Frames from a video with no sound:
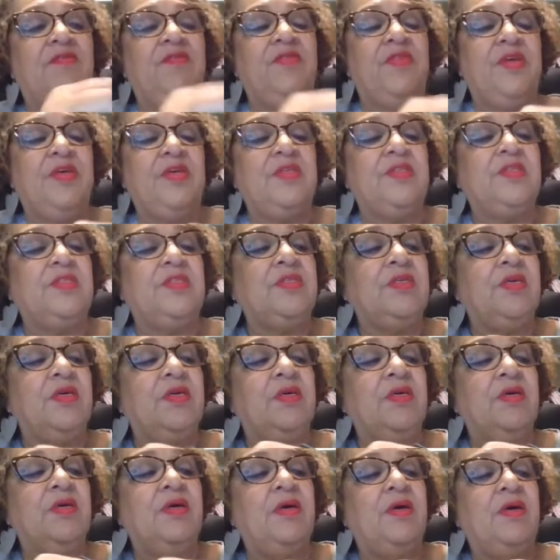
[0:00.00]
this.
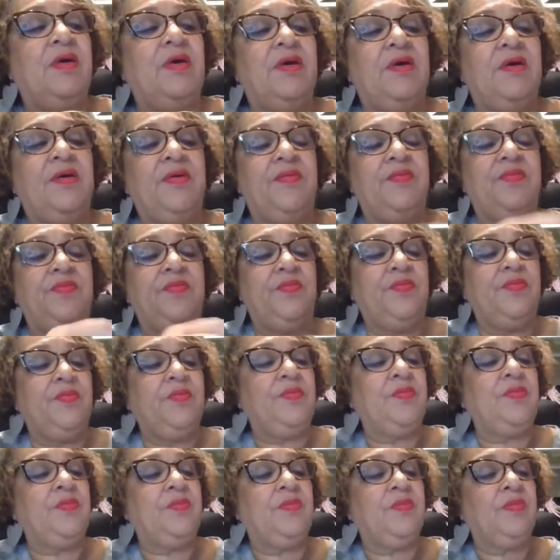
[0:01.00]
I
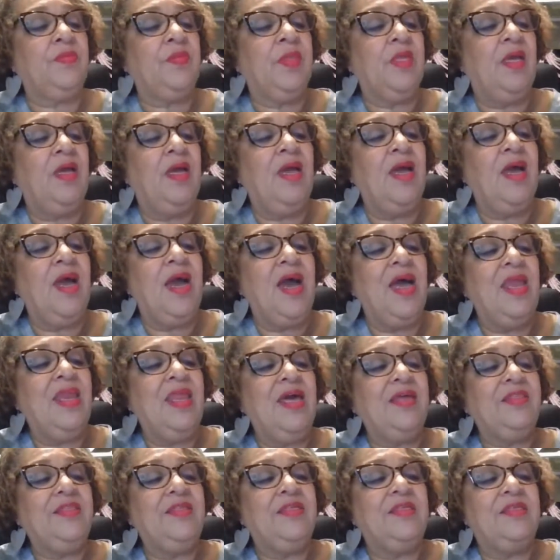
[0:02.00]

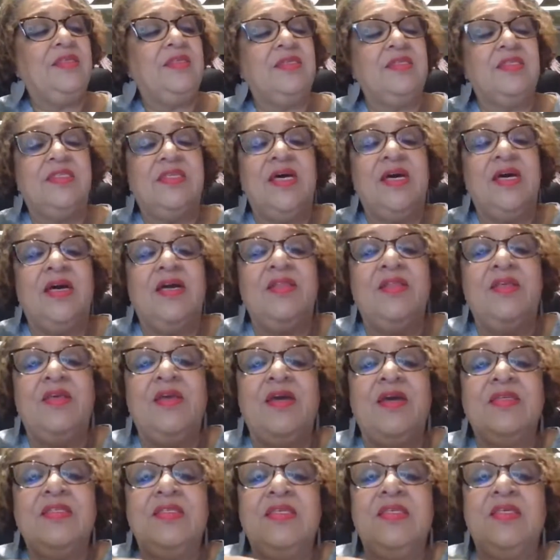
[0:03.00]
like the design.
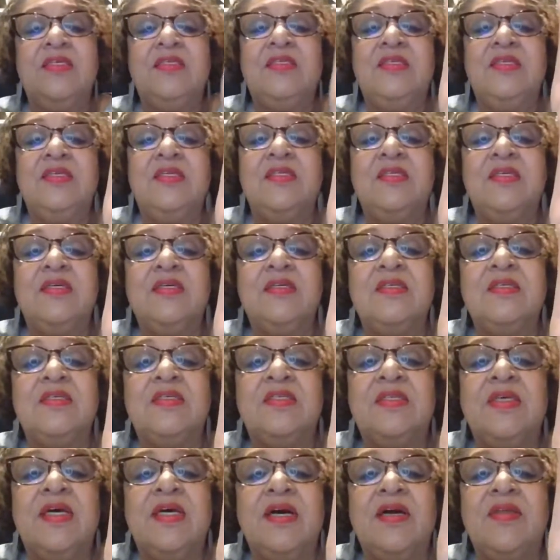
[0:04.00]
Y'all see the detail
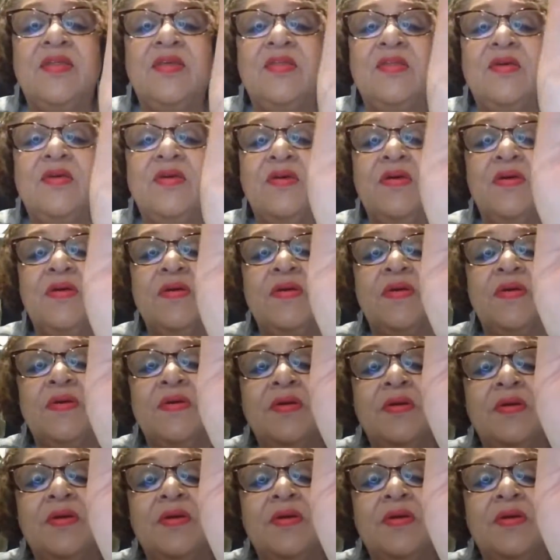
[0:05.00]
design in her?